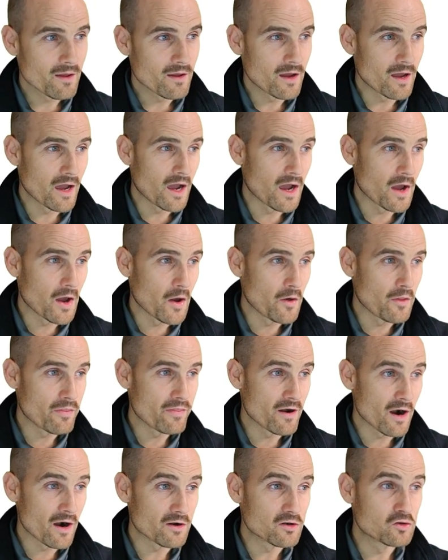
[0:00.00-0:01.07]
uh,
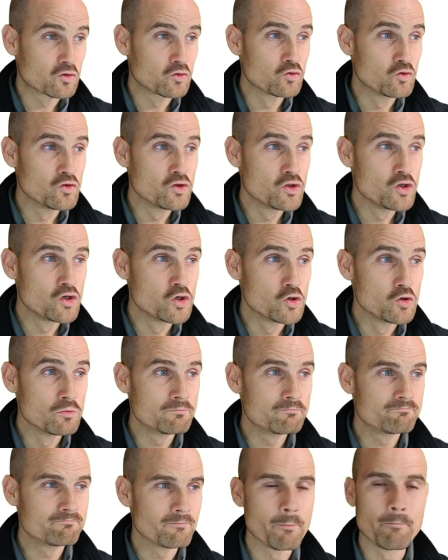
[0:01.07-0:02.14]
there are two
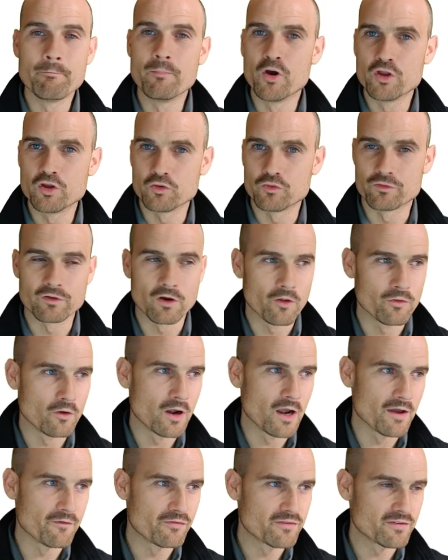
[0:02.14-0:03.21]
new menus on the
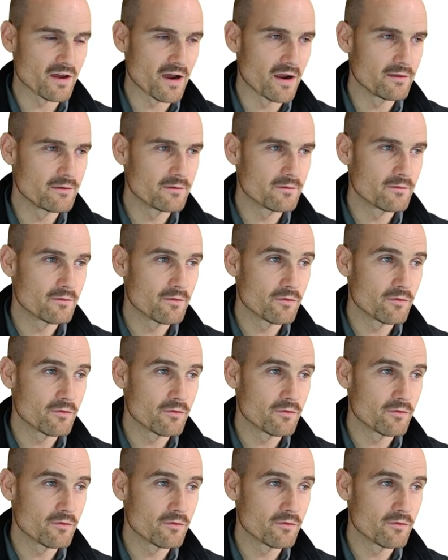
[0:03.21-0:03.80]
left side.